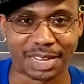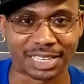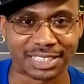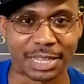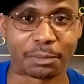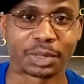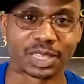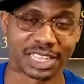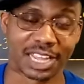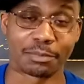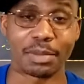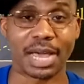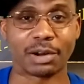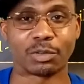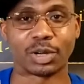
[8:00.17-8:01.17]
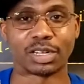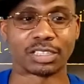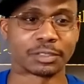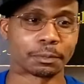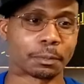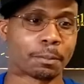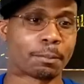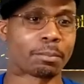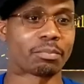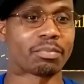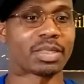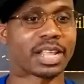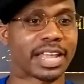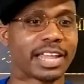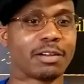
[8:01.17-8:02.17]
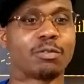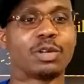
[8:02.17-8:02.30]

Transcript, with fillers: like that. But the thing about it was, it